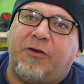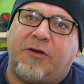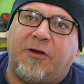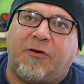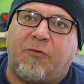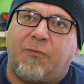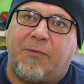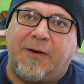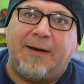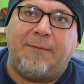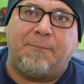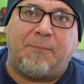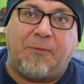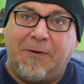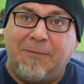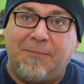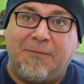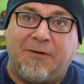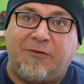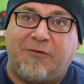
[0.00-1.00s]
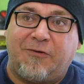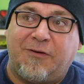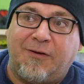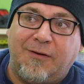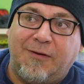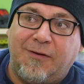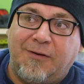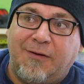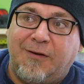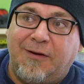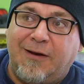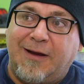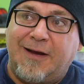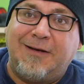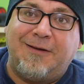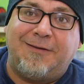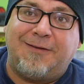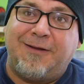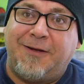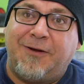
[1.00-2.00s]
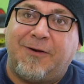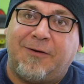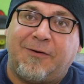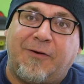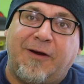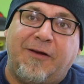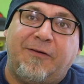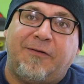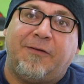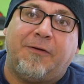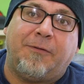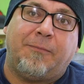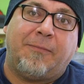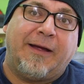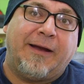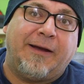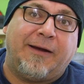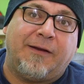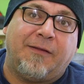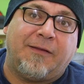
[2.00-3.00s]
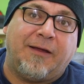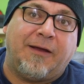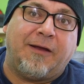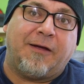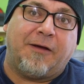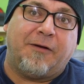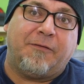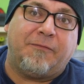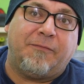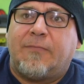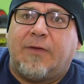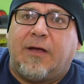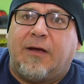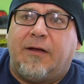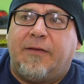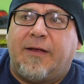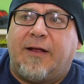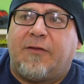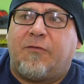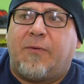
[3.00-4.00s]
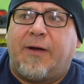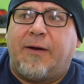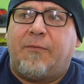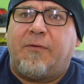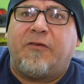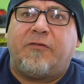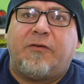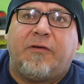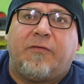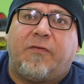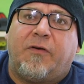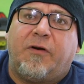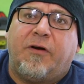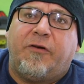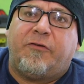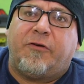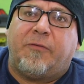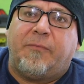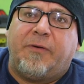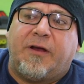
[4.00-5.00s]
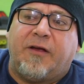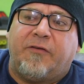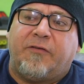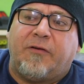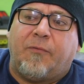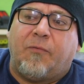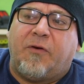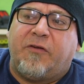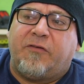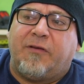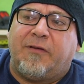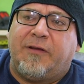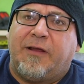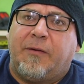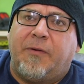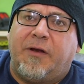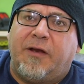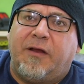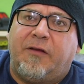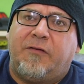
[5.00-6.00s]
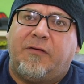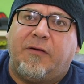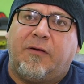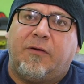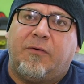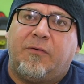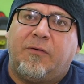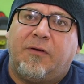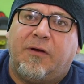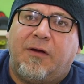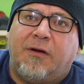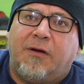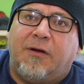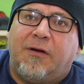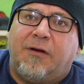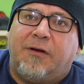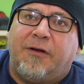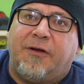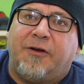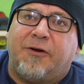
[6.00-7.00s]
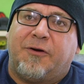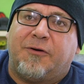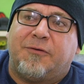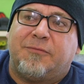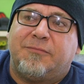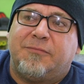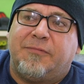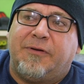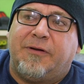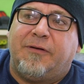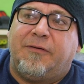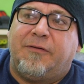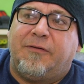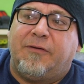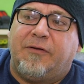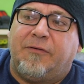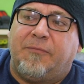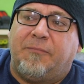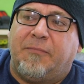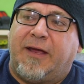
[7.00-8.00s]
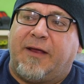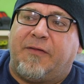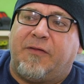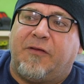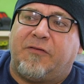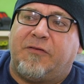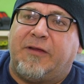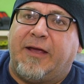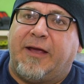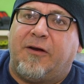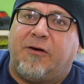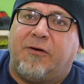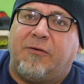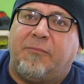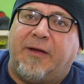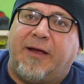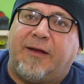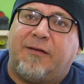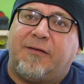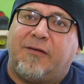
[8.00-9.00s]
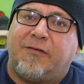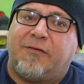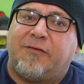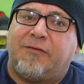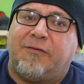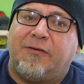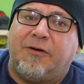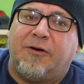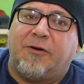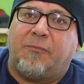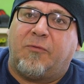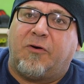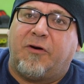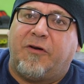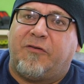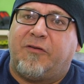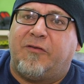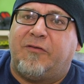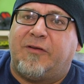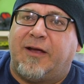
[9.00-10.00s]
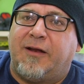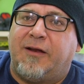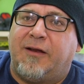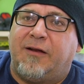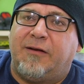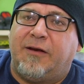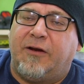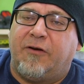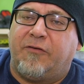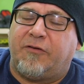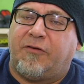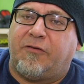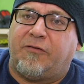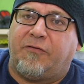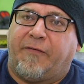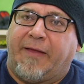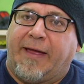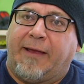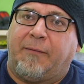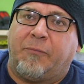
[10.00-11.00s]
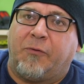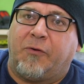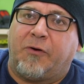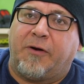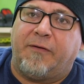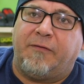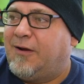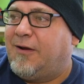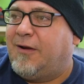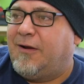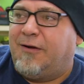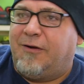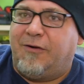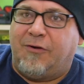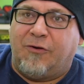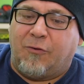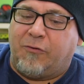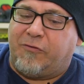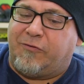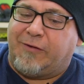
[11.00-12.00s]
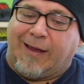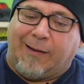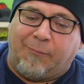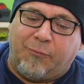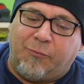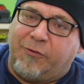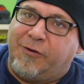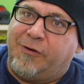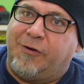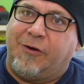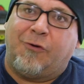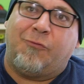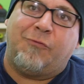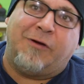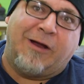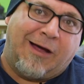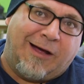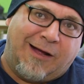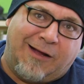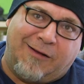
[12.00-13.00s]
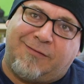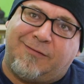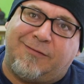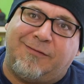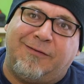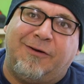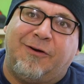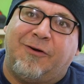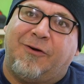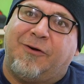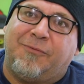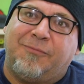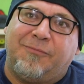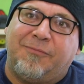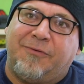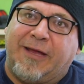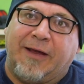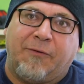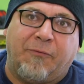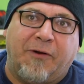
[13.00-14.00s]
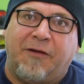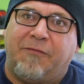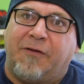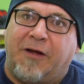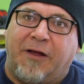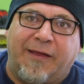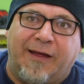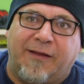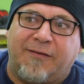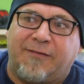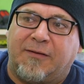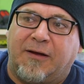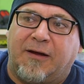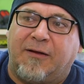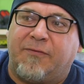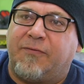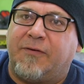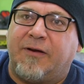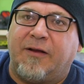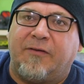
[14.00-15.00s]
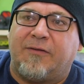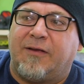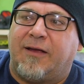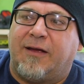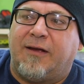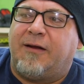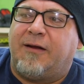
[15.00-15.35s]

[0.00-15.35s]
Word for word: you can create pretty much anything your crazy little mind can think of. Uh, and that's why rustic furniture, because I wasn't limited to, you know, make this dado, make this, you know, mortise and tenon, here's this flat board, no sapwood, no knots, you know, get rid of all that stuff, because